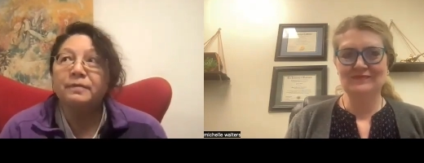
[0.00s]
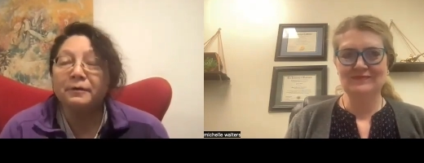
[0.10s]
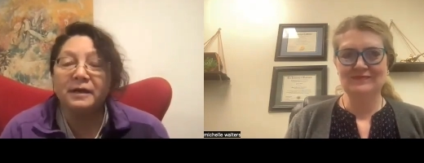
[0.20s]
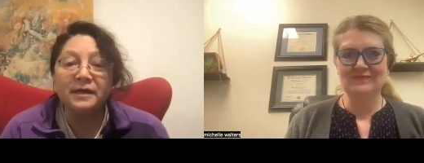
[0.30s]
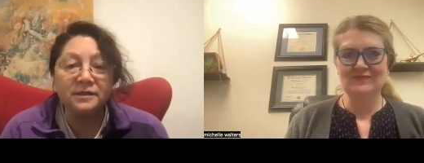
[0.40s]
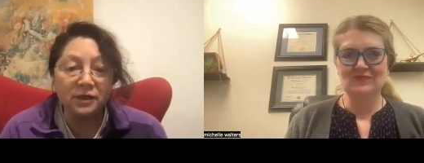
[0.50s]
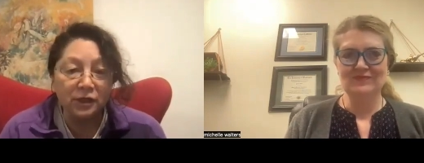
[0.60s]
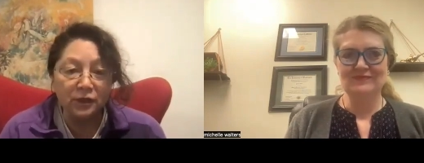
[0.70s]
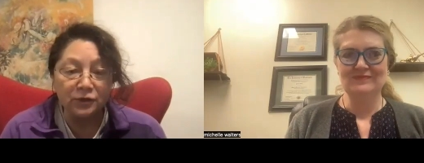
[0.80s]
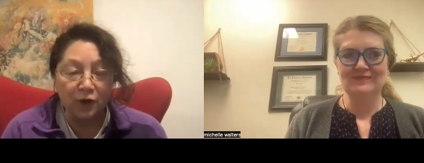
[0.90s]
Speaker 1: there is a
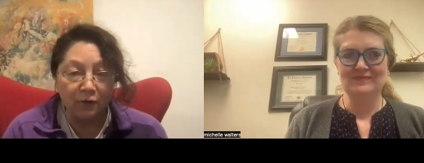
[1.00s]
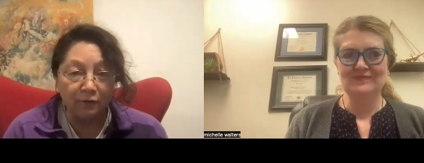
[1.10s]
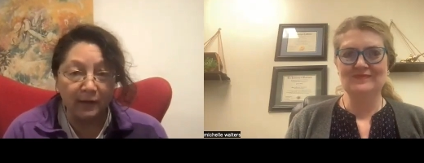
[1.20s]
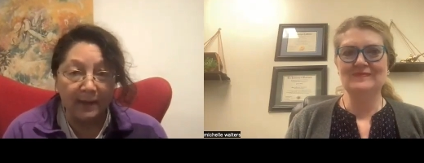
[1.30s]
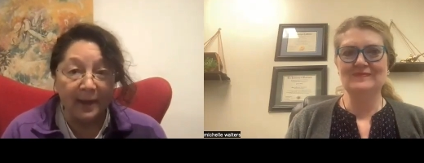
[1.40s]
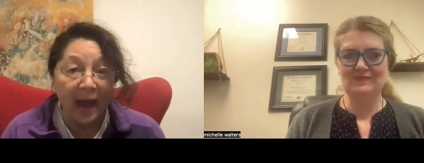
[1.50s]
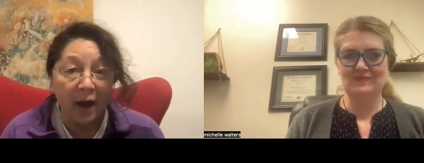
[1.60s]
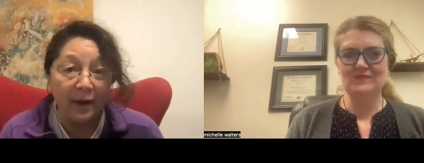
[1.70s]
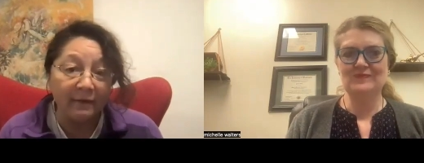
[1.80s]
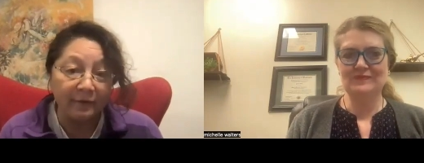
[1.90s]
huge overlap
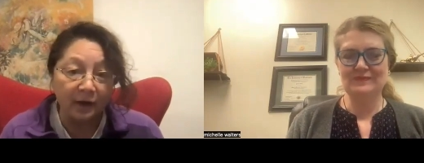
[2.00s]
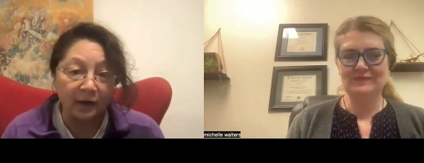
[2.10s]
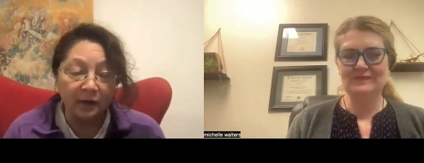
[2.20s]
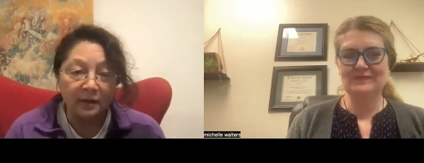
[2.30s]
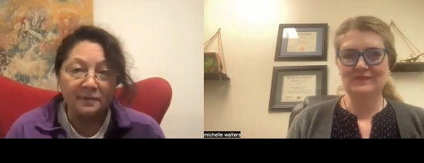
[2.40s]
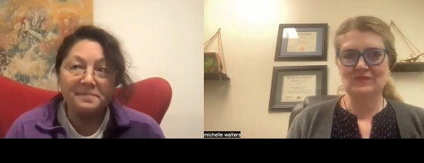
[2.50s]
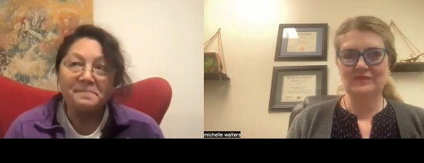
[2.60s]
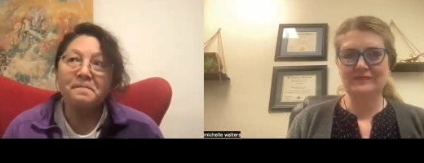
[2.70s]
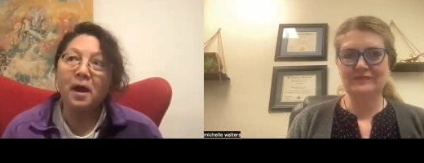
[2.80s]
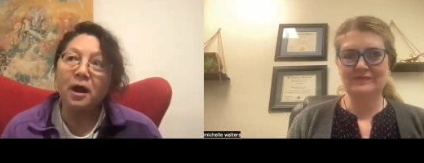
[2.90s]
however
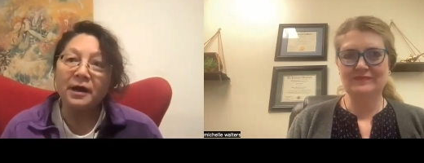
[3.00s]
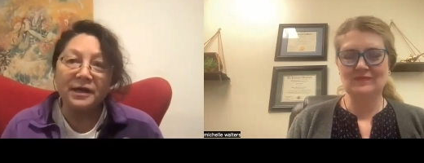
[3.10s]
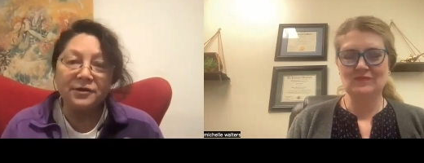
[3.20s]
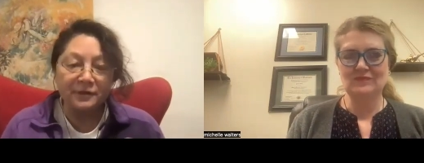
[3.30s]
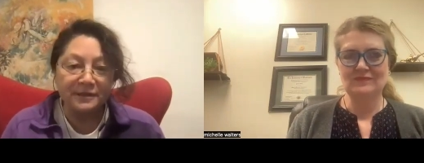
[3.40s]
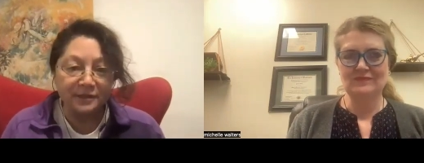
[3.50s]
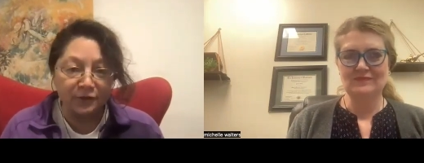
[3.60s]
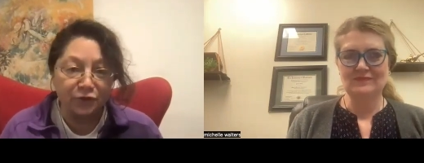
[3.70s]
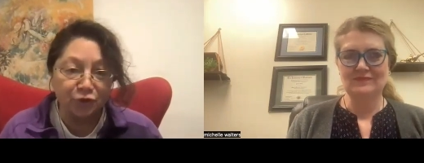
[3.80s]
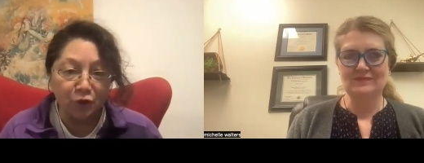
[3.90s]
our interests
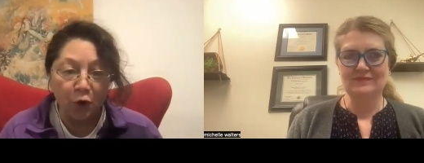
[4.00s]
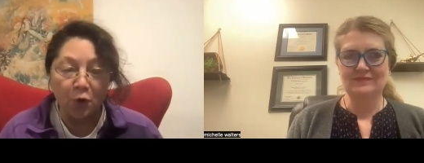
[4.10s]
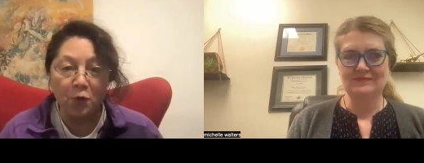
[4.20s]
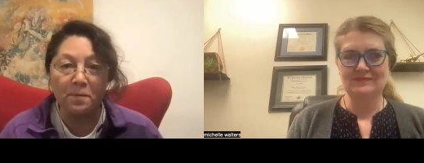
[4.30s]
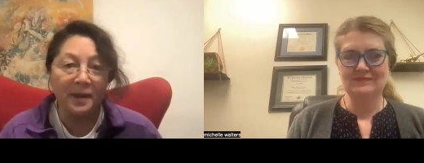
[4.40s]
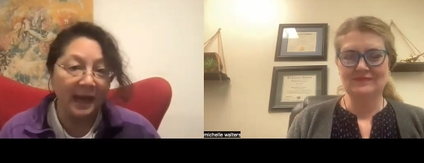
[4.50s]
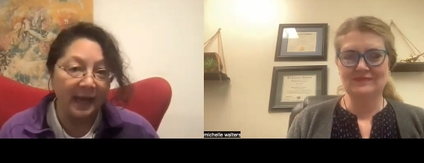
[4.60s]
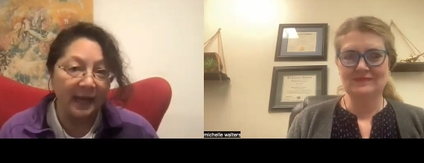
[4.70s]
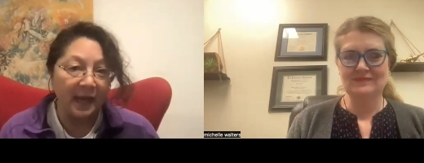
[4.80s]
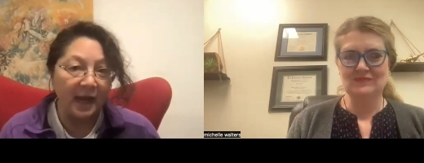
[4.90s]
are so
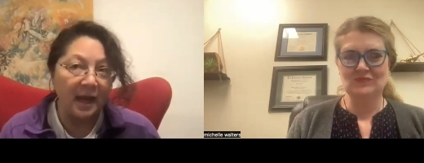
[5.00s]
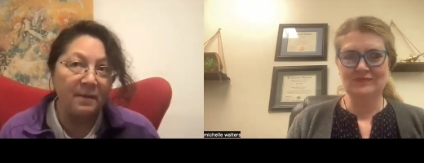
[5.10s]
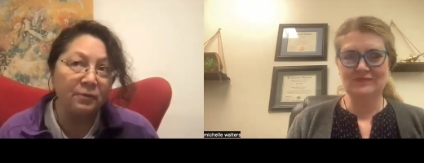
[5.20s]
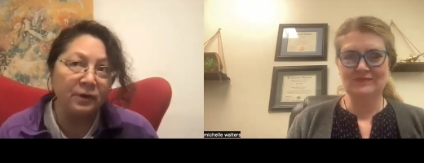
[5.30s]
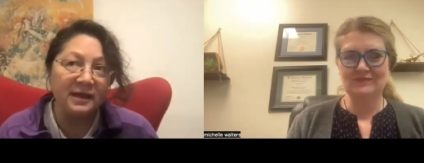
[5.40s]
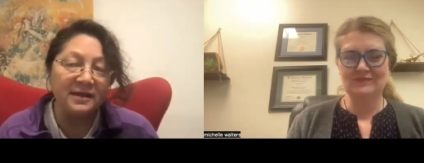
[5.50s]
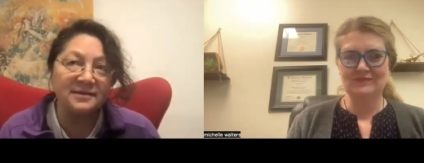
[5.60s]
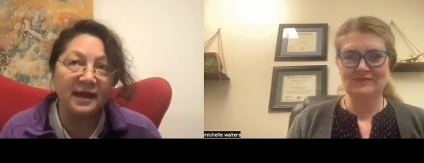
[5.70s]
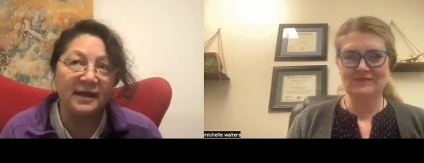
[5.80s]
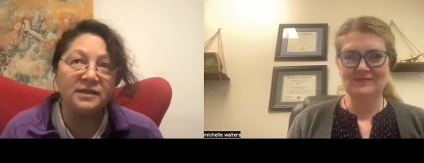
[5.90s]
big i'm really
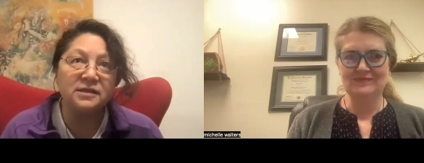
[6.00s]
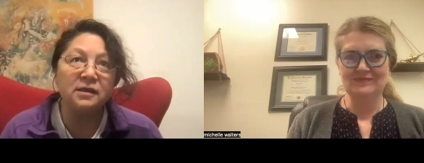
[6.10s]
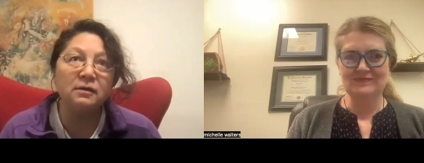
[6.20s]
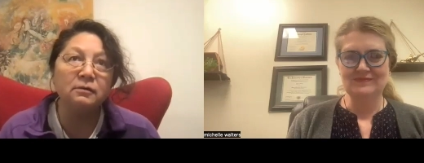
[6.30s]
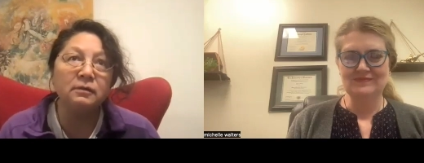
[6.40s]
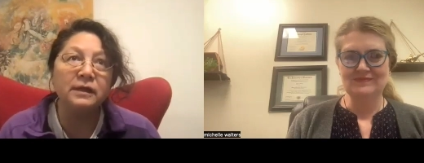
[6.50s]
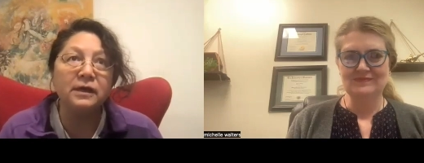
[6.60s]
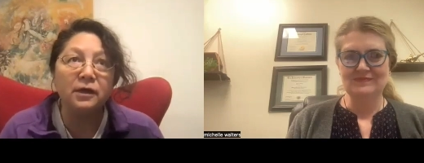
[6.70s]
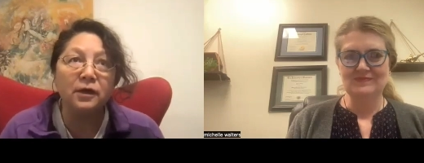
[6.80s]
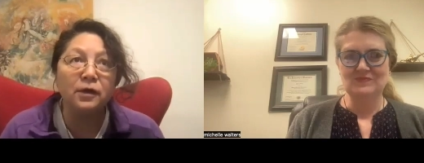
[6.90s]
excited to
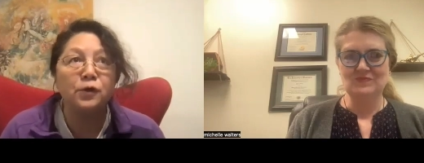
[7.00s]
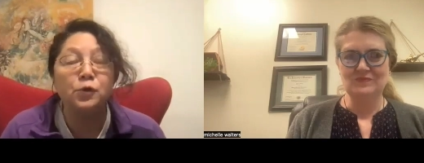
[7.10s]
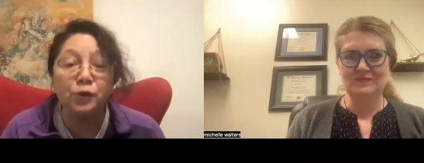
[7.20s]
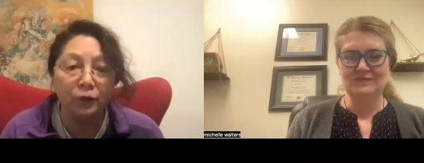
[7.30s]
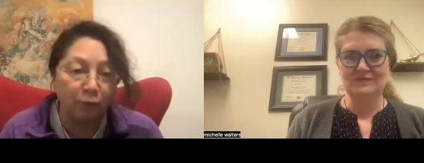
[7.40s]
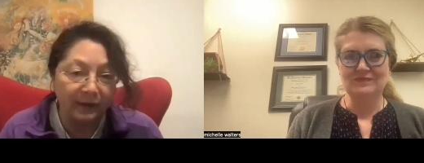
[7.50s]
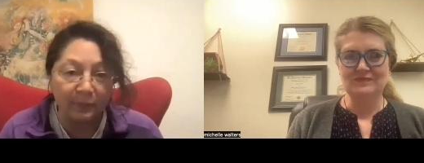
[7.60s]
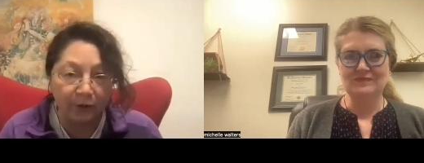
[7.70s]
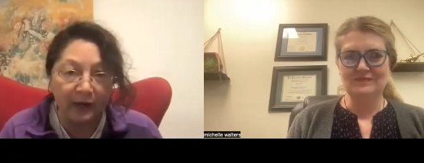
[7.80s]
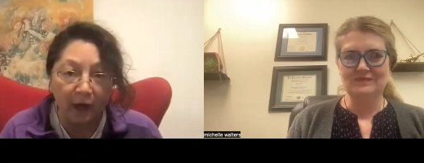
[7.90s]
hear who you're going to
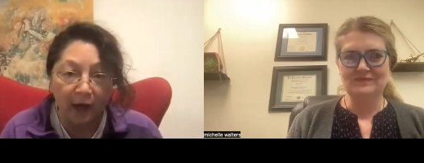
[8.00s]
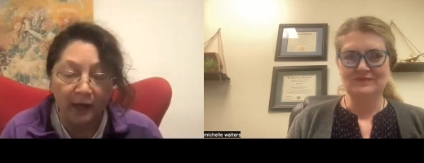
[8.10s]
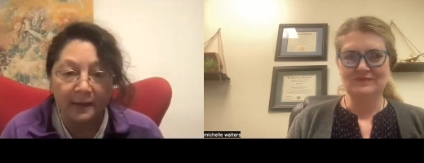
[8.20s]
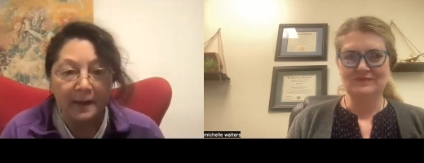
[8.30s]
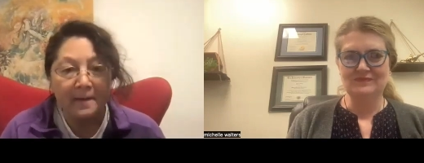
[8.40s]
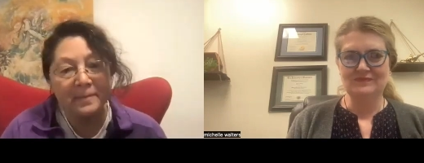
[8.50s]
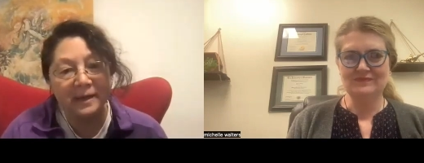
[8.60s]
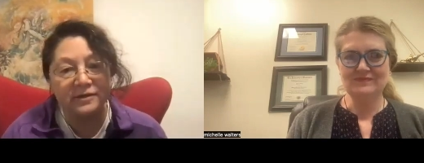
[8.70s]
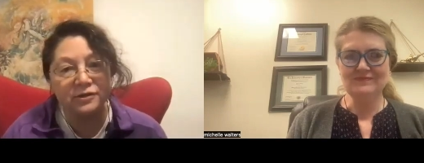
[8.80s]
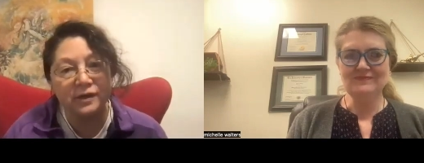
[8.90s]
bring on
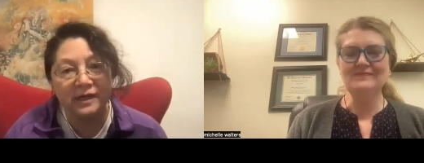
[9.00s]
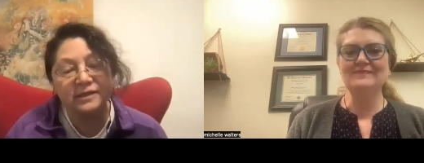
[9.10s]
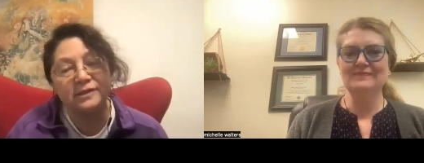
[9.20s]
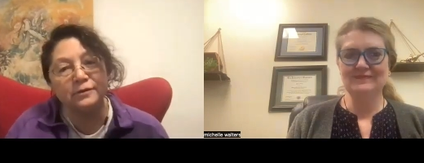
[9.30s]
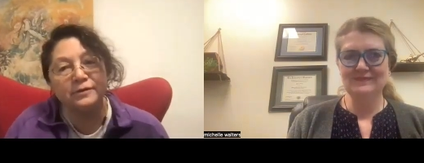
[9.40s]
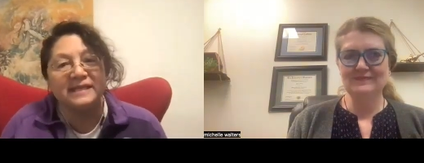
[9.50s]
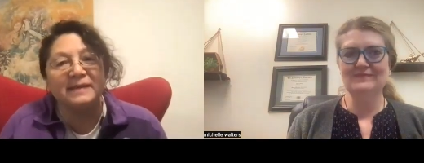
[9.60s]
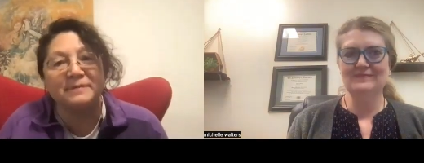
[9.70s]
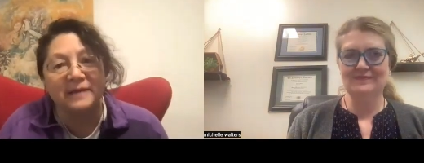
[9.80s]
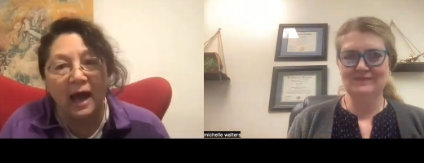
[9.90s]
because you get to do a
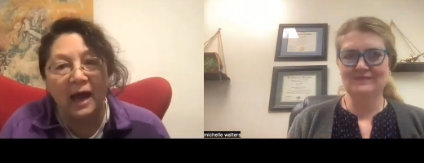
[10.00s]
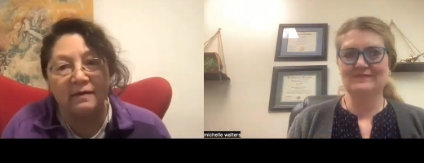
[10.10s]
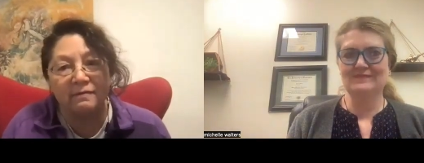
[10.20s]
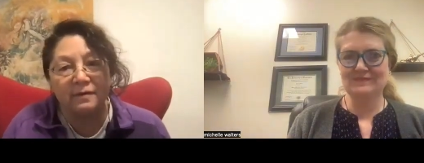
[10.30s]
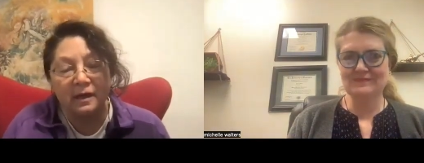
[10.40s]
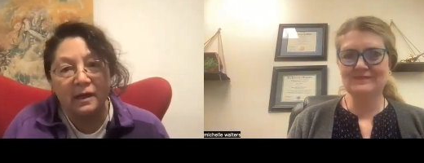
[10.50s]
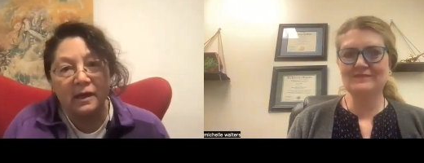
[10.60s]
deep dive